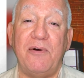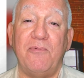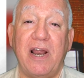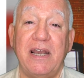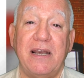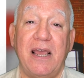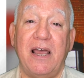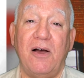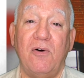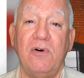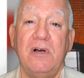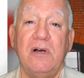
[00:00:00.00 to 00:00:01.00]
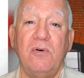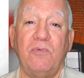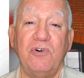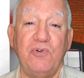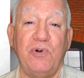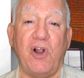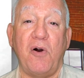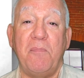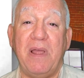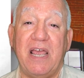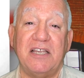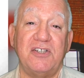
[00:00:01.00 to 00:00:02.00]
right now, we're doing our
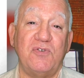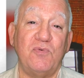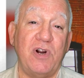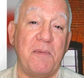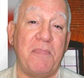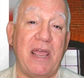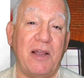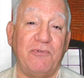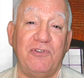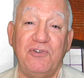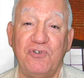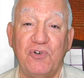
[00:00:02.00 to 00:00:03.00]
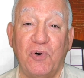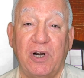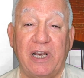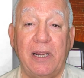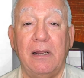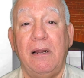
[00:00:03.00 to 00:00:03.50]
best, we'll get back with you shortly.